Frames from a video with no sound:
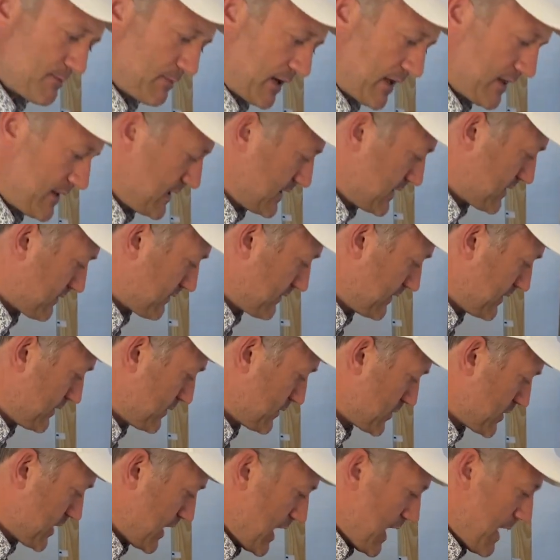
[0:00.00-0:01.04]
by these
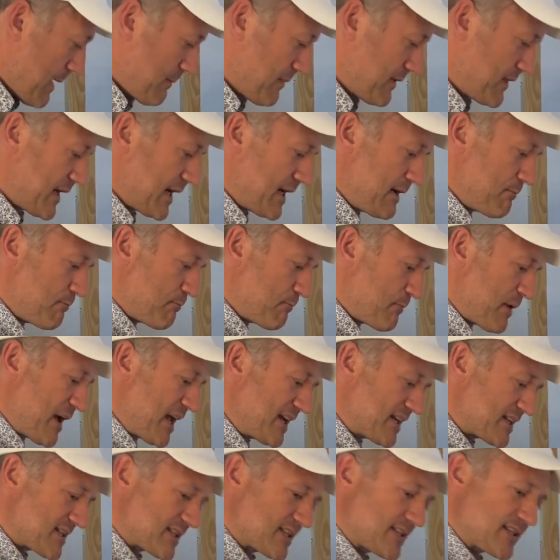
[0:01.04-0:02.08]
screws, but then it
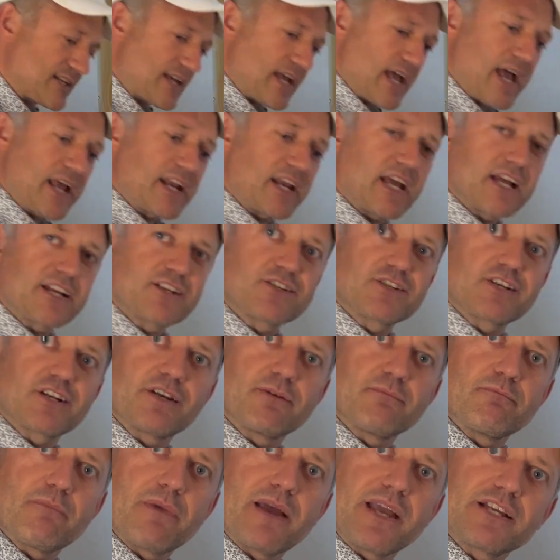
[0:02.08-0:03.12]
bends and
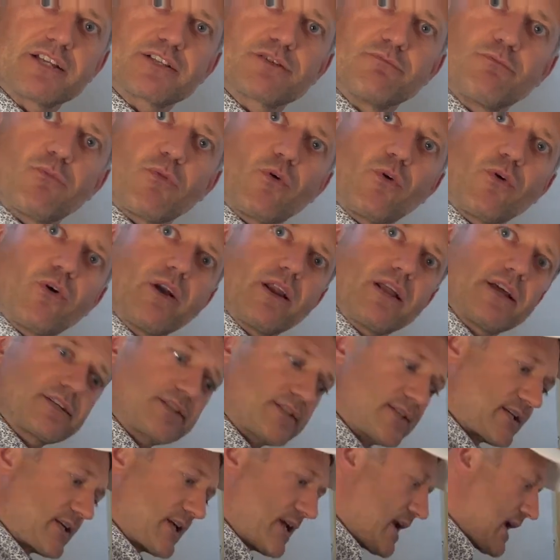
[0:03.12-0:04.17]
actually makes more or
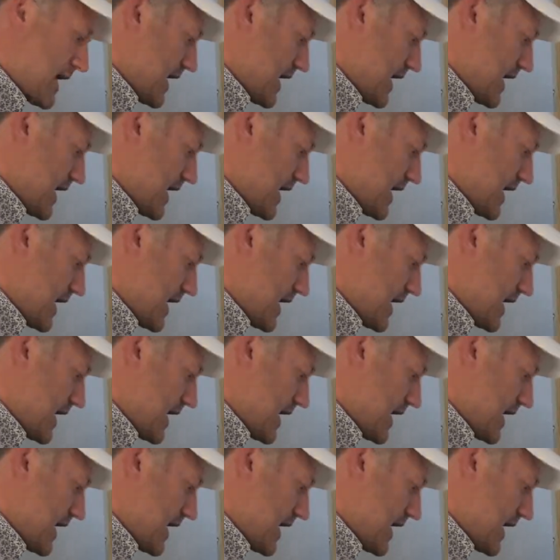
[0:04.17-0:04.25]
less